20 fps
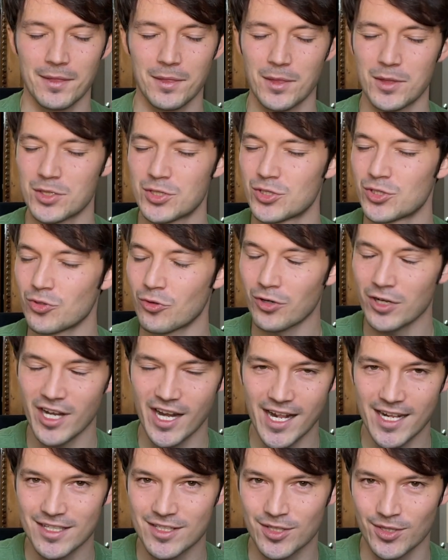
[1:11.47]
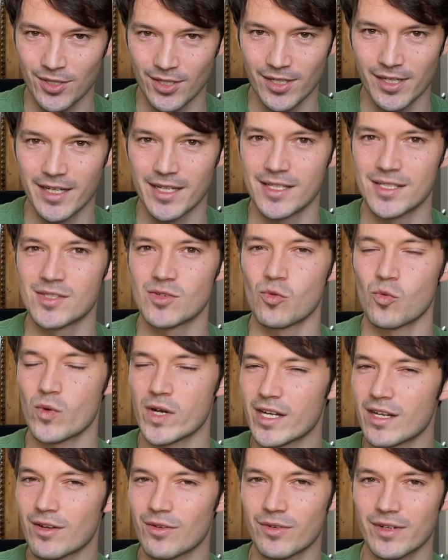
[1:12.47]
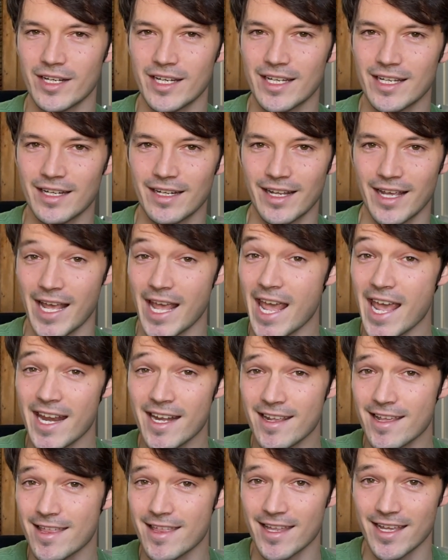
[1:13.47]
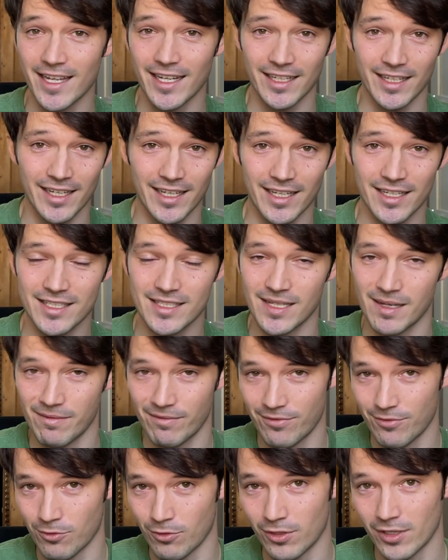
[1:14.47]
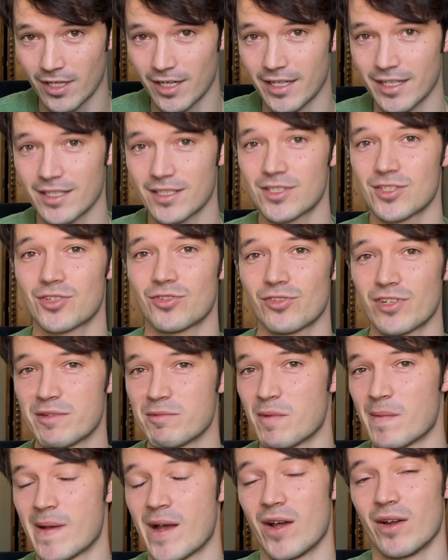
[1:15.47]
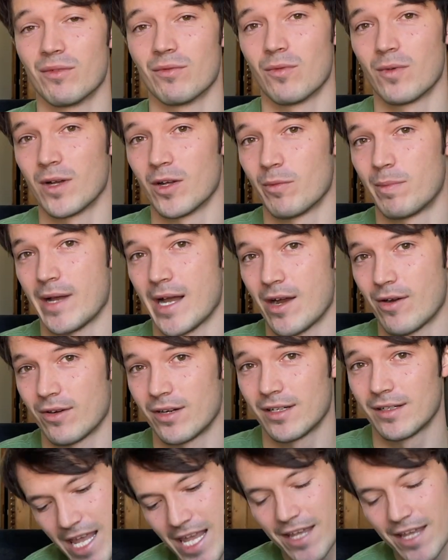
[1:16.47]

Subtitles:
The short answer is we don't need anything except for an extreme amount of willpower.